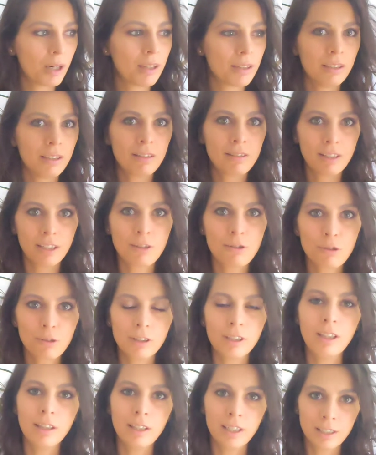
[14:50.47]
But
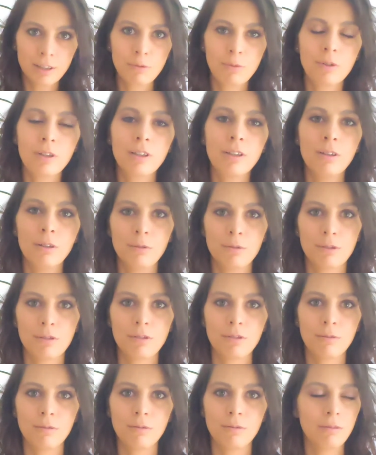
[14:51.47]
essentially, that's where it goes
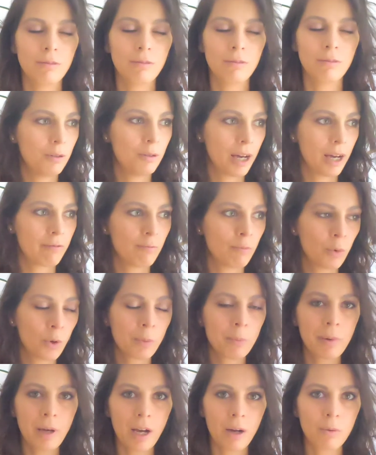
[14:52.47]
to. You have
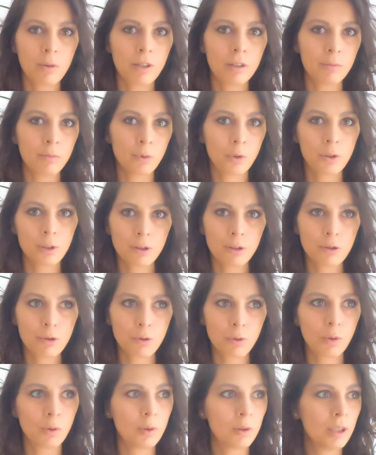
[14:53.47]
more power and more
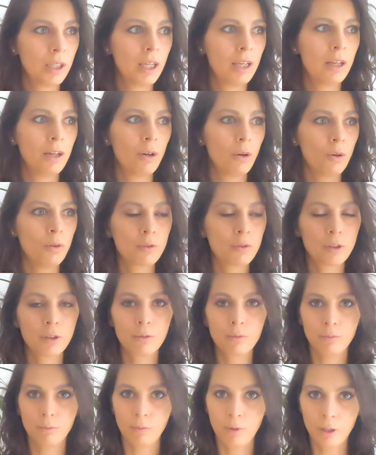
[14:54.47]
control
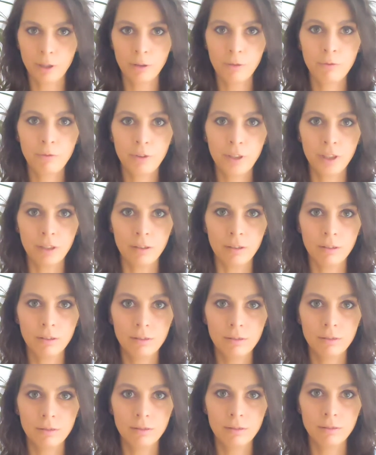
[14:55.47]
over what you
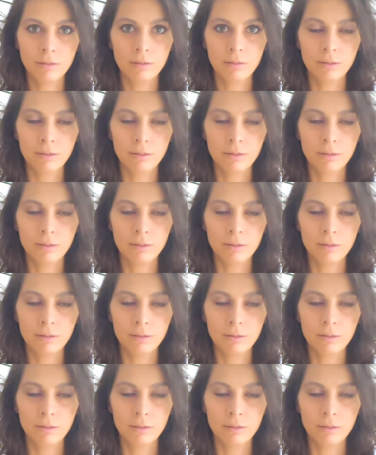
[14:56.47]
feel,